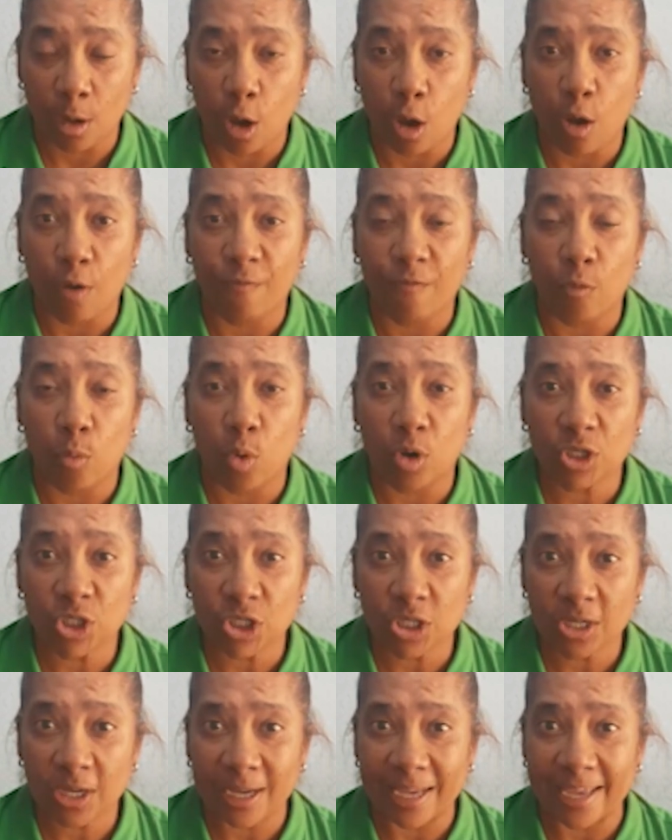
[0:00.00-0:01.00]
of
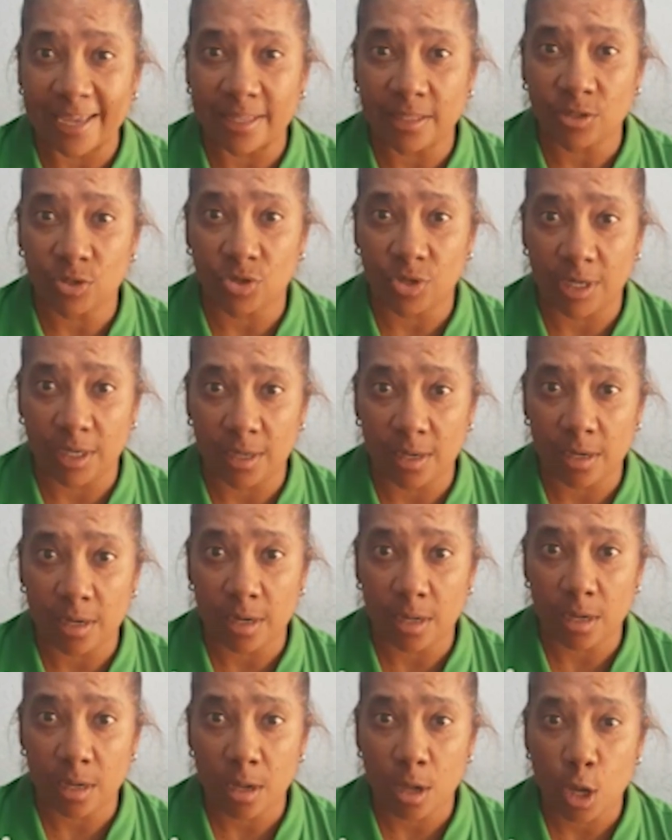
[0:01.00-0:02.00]
washing our hands
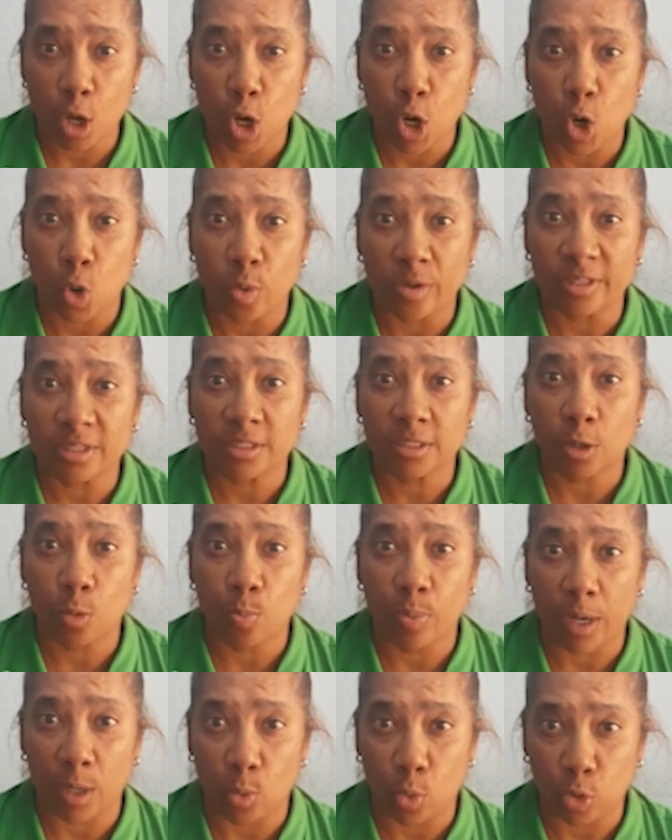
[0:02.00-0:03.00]
regularly with
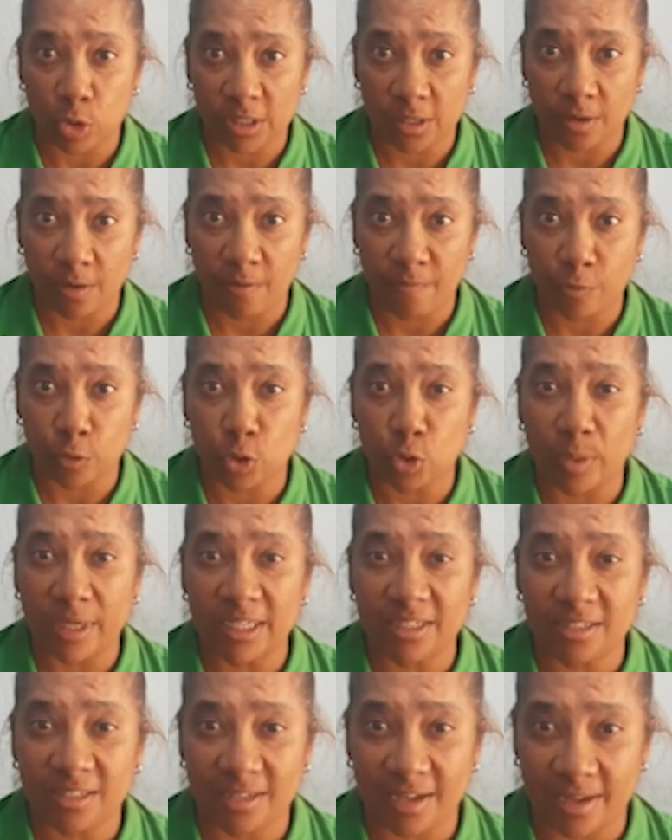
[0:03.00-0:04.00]
soap and water for
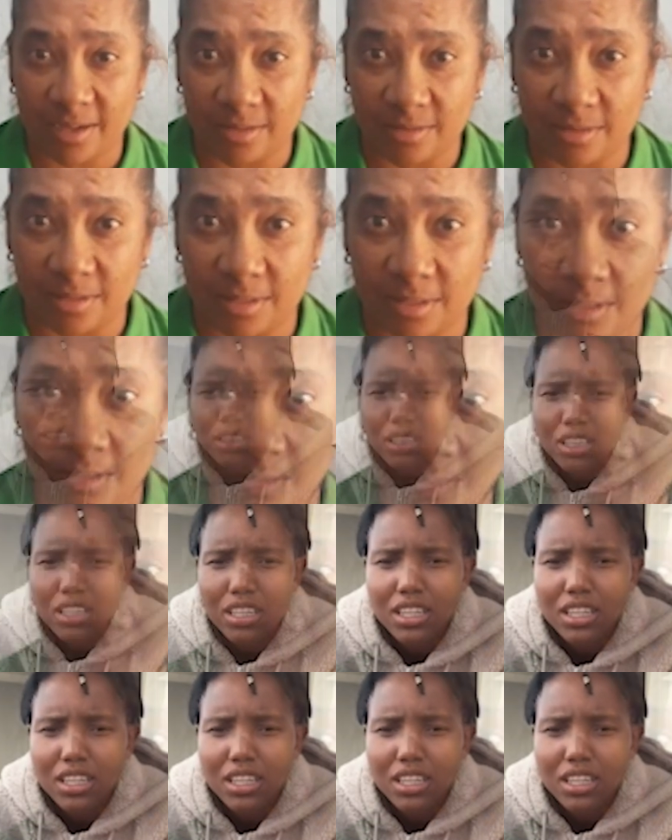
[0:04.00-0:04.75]
20 seconds.